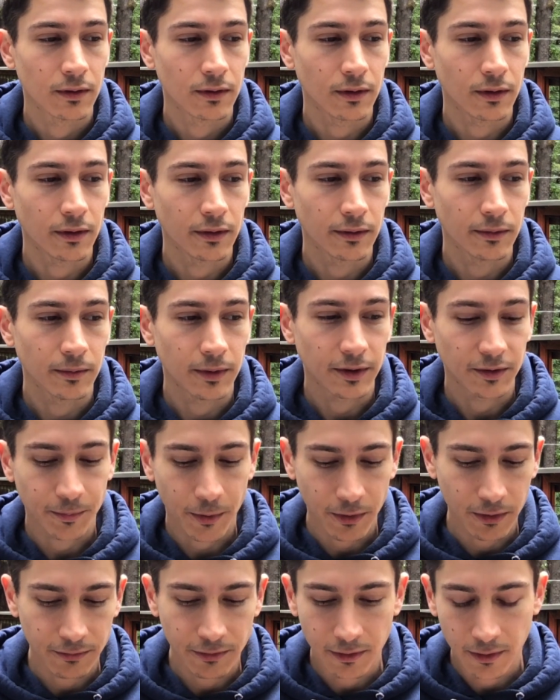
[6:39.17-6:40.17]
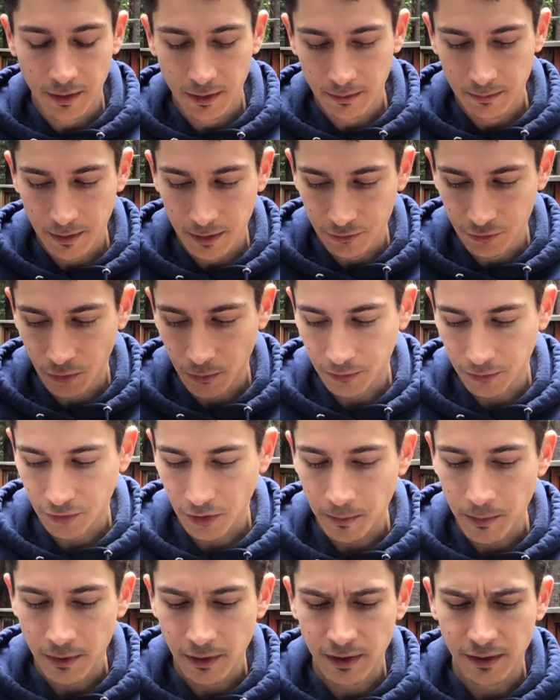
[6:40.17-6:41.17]
as part of a Jewish
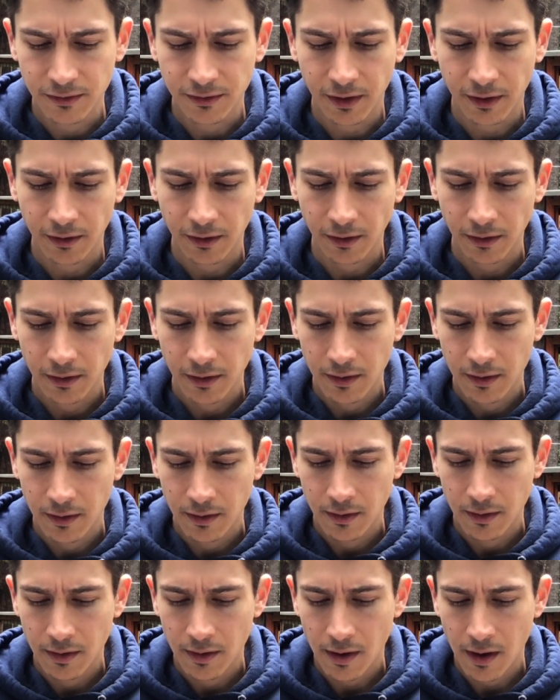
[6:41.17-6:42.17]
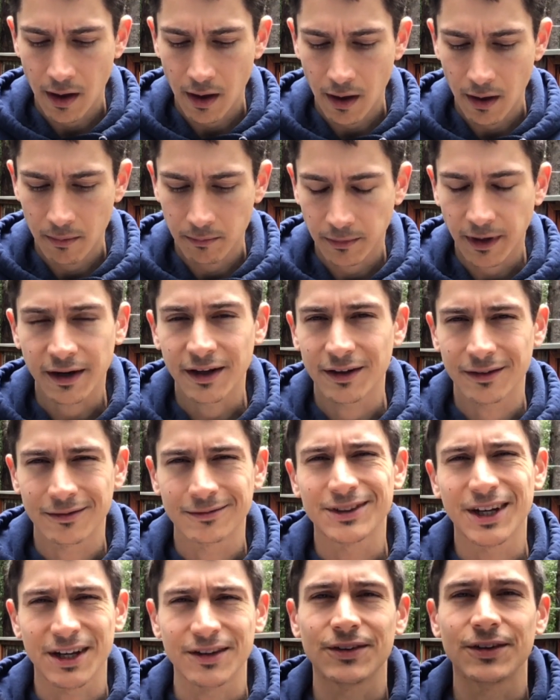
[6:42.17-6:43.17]
community center, not at
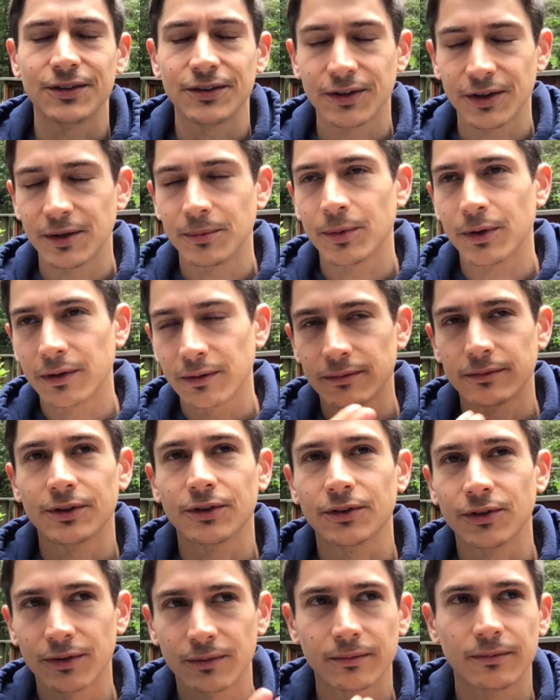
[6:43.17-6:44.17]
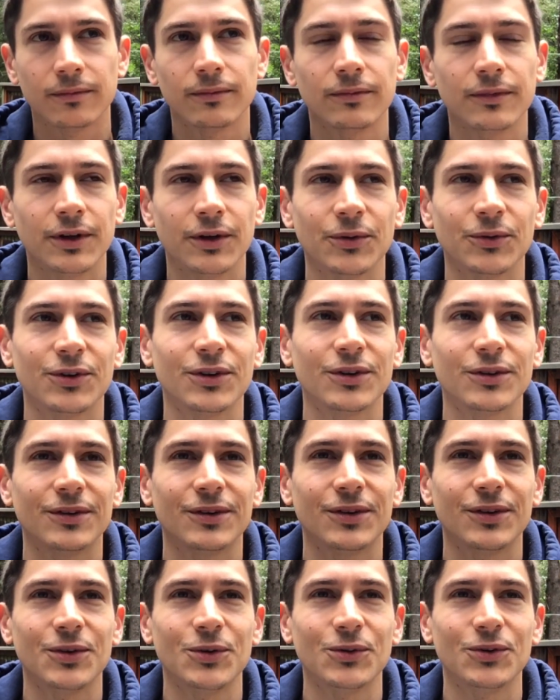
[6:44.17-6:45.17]
JCC, but just,
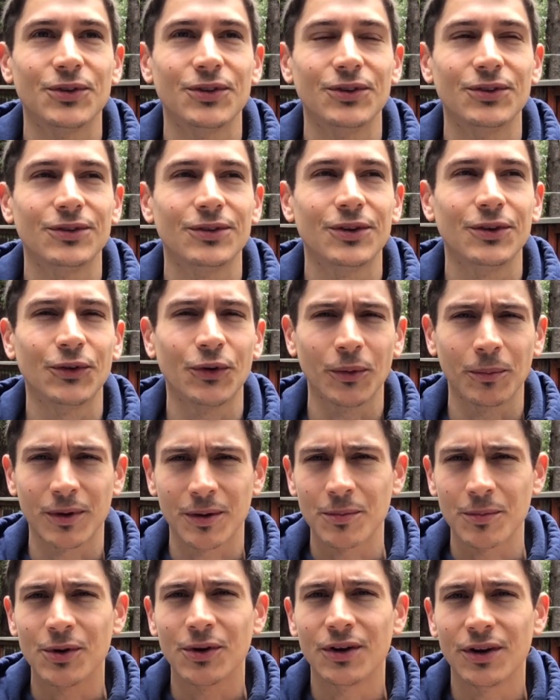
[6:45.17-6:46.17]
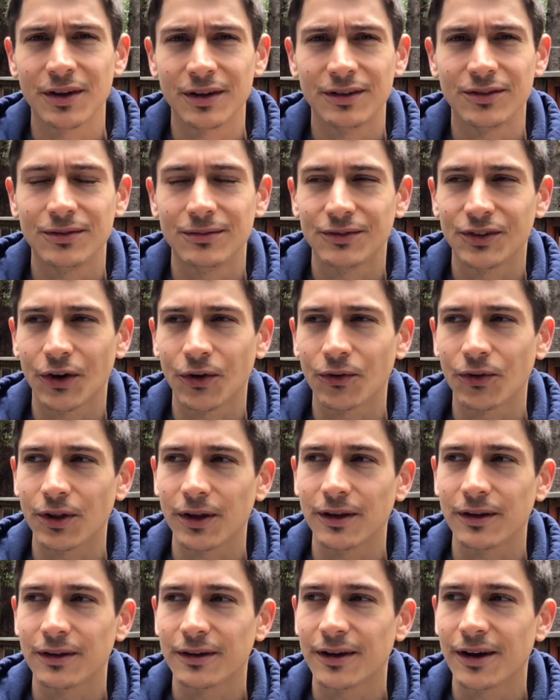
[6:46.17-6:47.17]
to use the term community
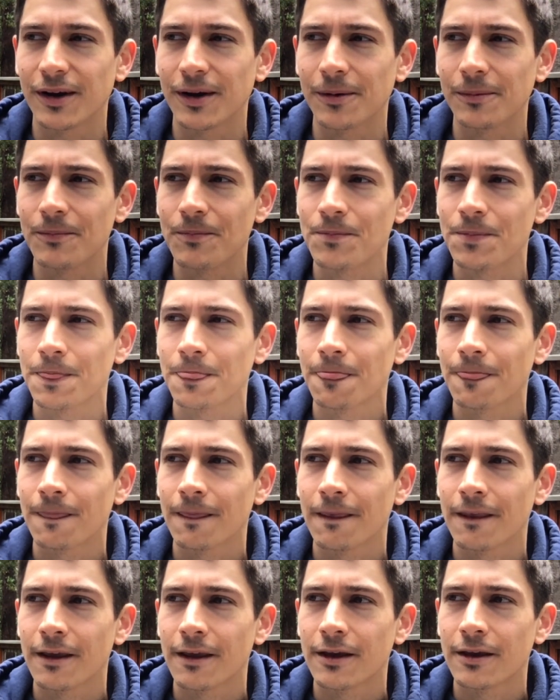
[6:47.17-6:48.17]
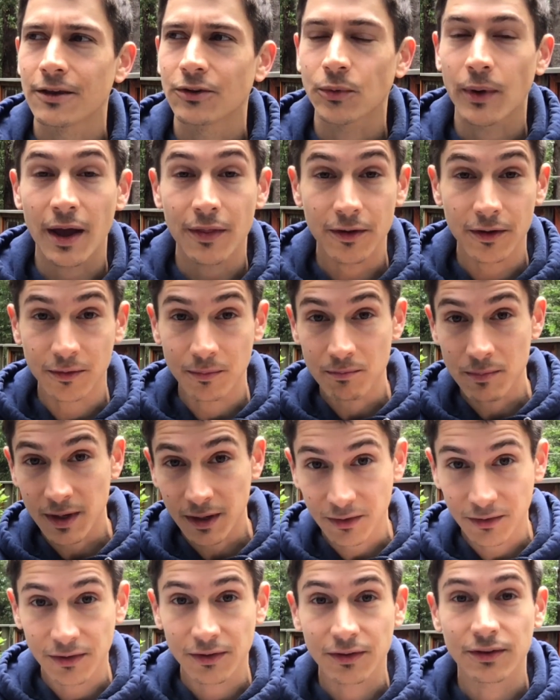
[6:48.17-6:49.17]
generally. So I had this
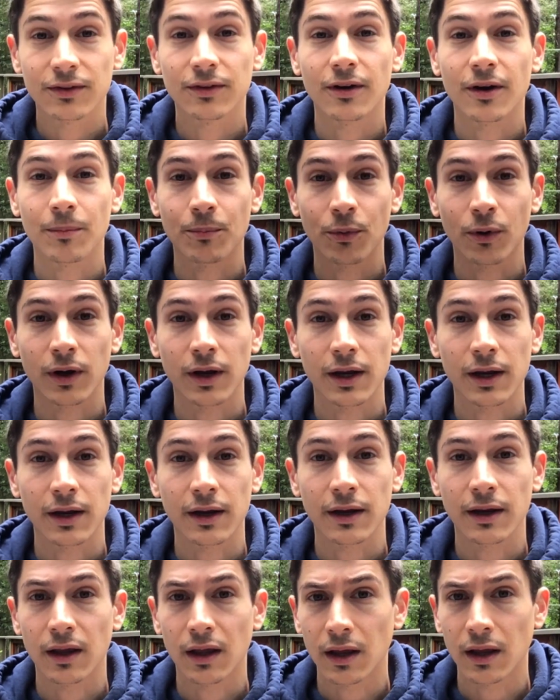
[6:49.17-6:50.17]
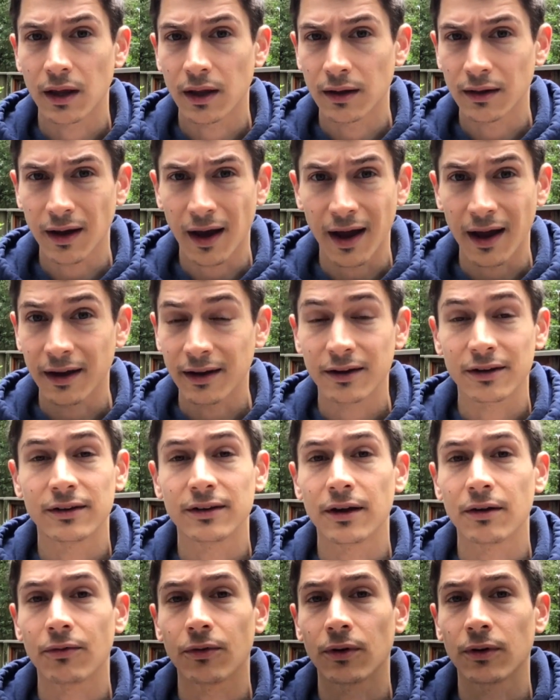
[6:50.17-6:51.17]
mixed upbringing, and I could
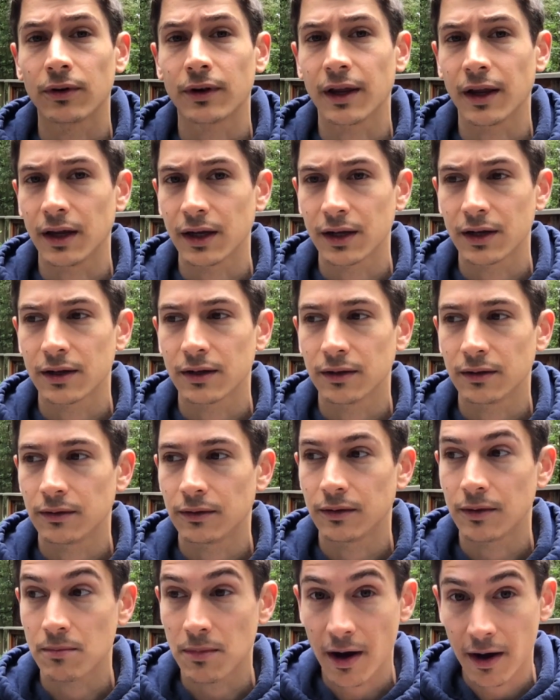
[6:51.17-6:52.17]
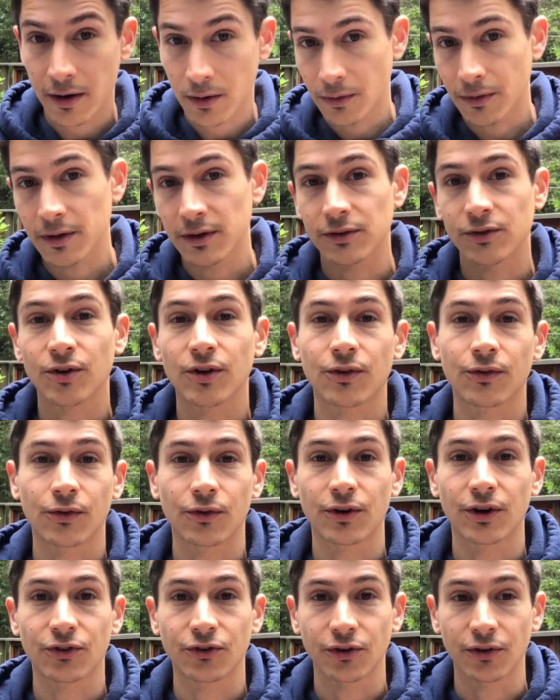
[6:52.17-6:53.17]
never take the monotheistic
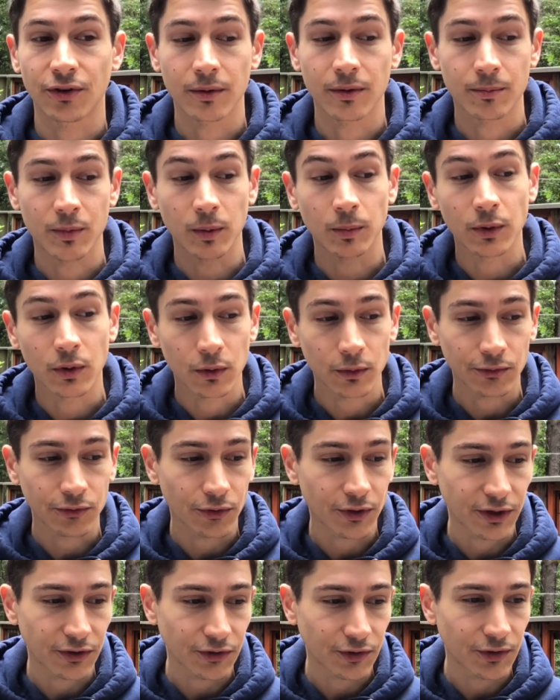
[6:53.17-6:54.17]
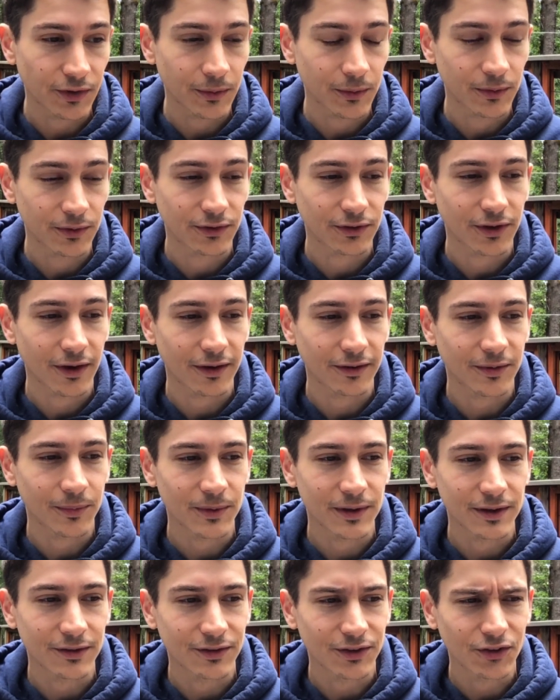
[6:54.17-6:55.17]
tradition, the biblical tradition that was taught to
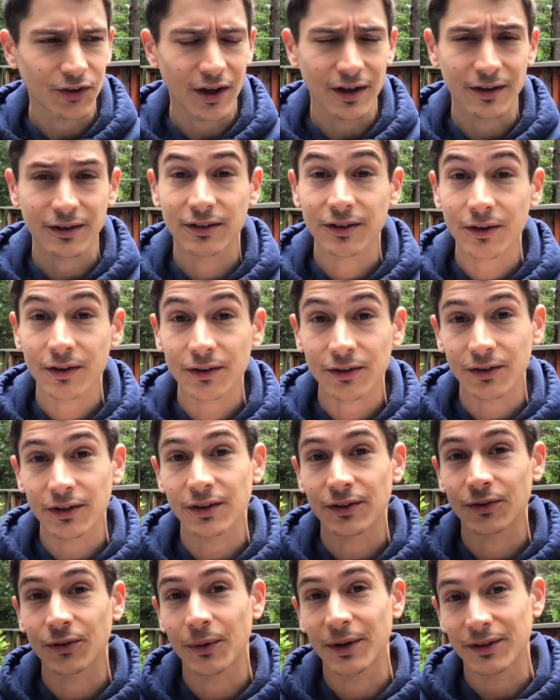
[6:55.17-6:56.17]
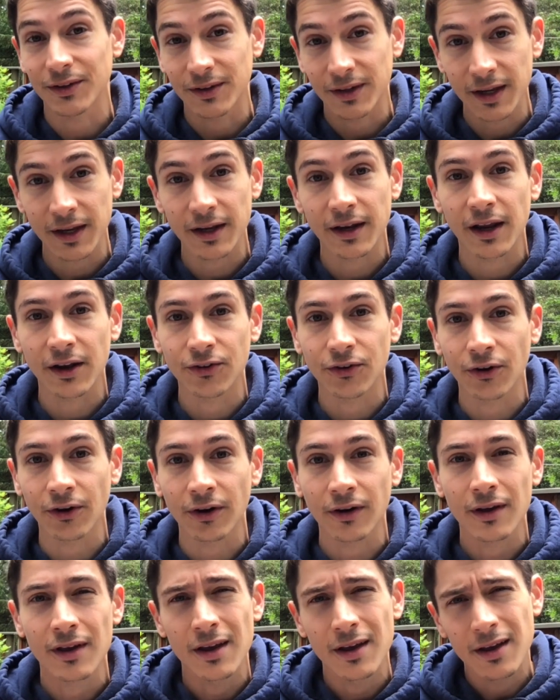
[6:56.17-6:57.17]
me as a child, seriously. So as a teenager,
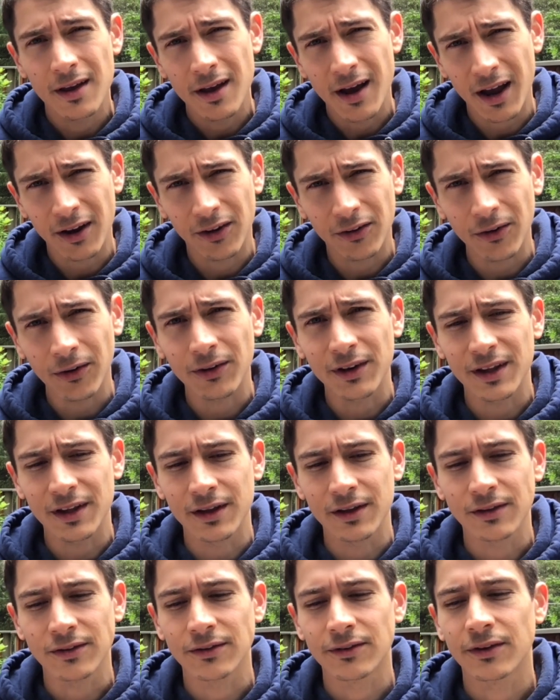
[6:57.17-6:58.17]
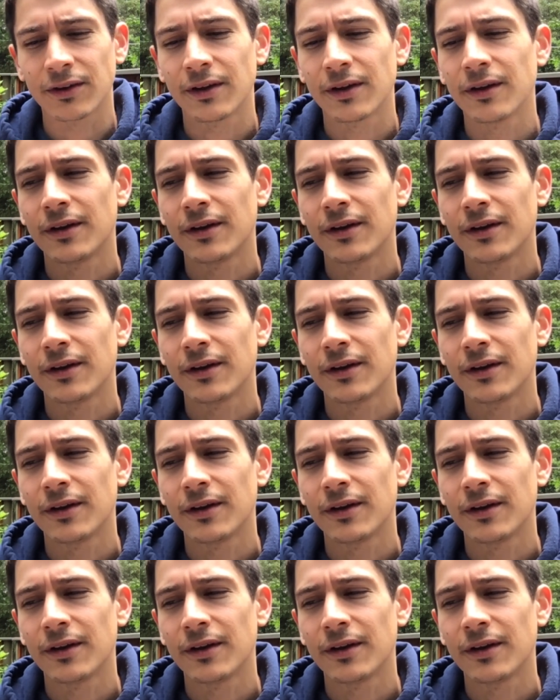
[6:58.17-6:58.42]
I turned east